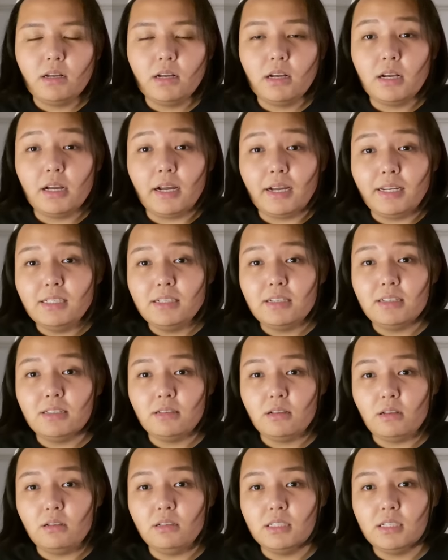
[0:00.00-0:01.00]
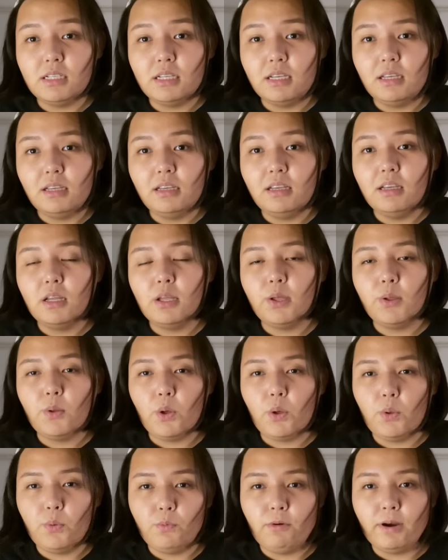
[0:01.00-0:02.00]
kind of salty
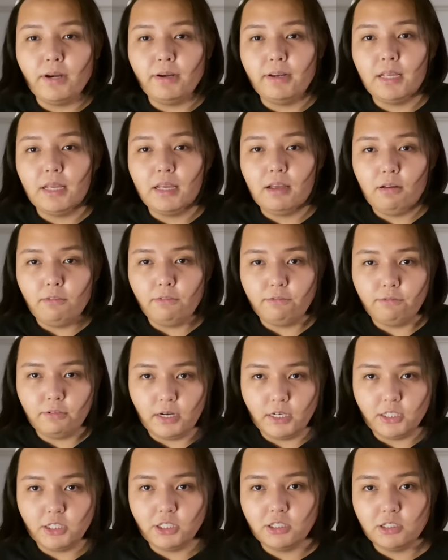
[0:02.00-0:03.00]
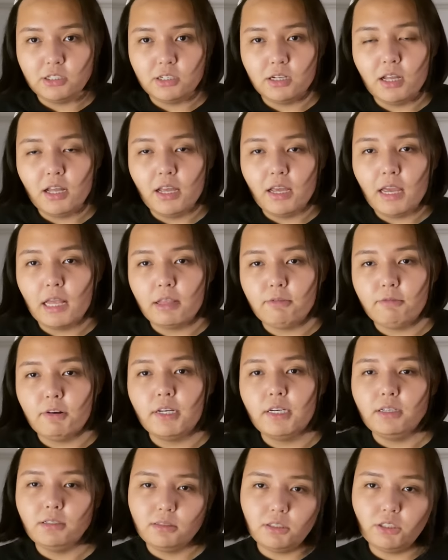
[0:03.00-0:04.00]
and very fresh and
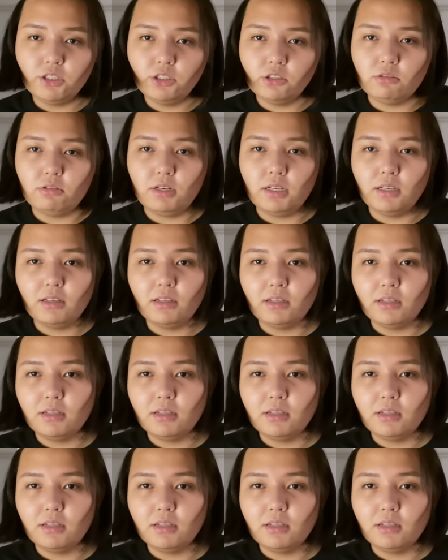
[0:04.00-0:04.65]
very nurturing